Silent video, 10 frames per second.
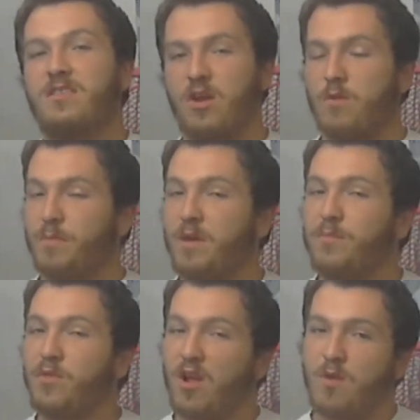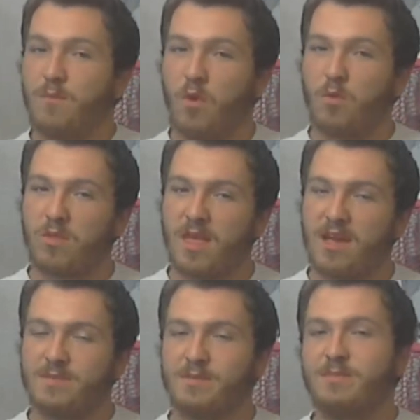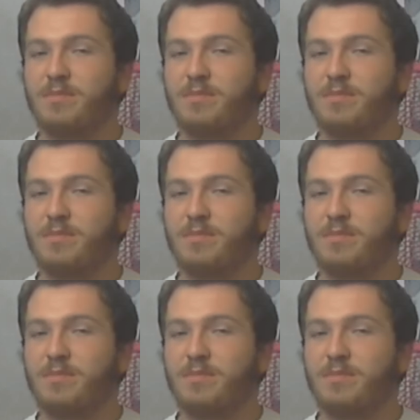there are people that are born with asthma,